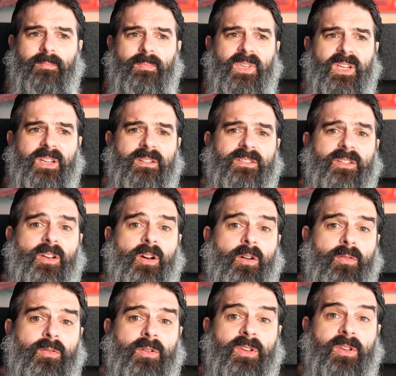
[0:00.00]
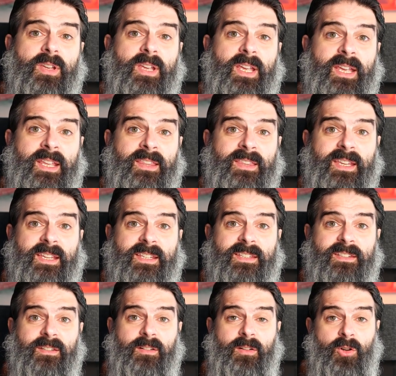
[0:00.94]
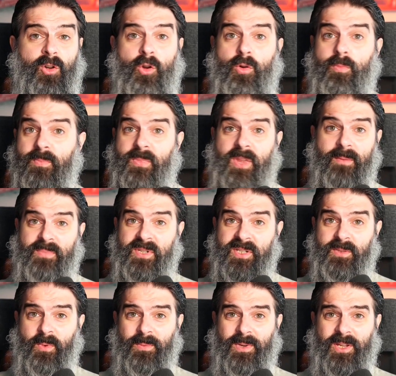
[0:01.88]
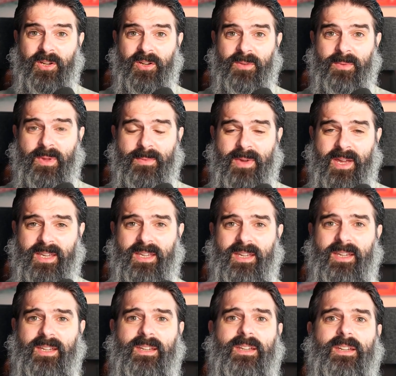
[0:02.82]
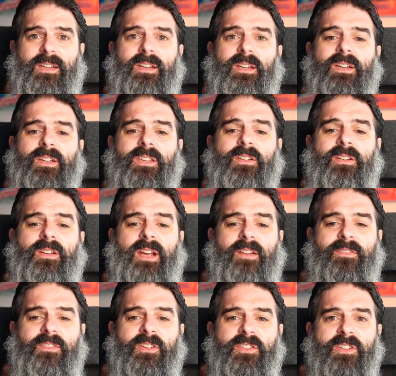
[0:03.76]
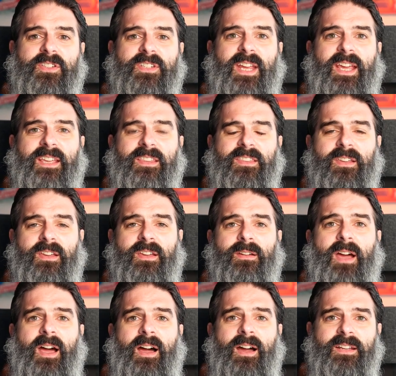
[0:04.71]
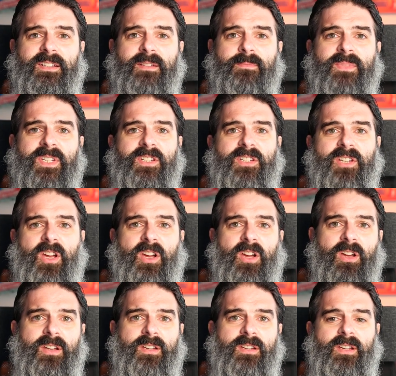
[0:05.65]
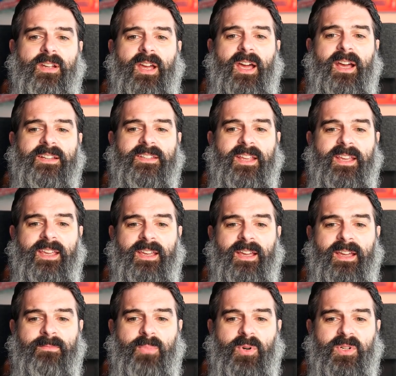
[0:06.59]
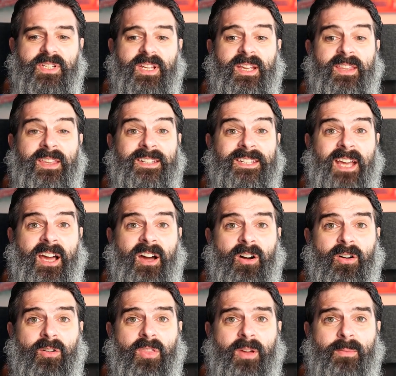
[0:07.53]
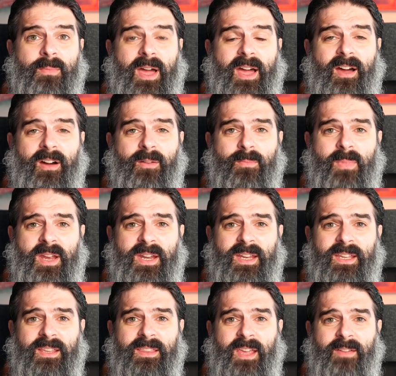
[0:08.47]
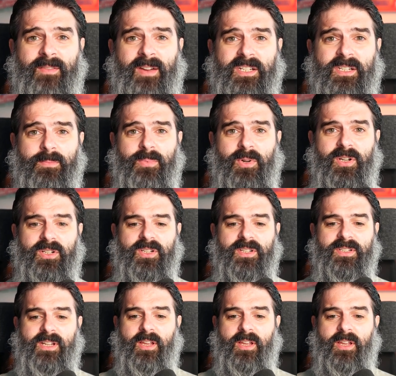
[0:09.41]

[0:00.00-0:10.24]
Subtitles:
So in this loop that presumably you're going to be making, you're going to have to just take the items in turn as they input it and then tell them how many they've actually purchased.